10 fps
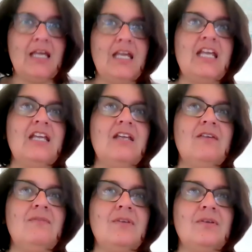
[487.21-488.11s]

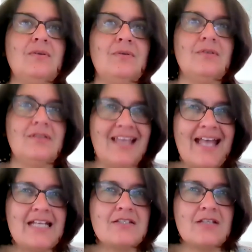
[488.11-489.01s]
If you that
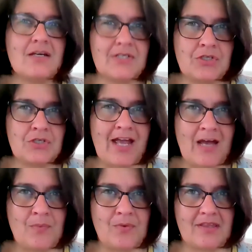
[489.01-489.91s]
is going to
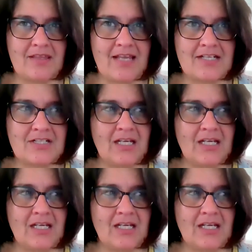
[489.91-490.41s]
help with that.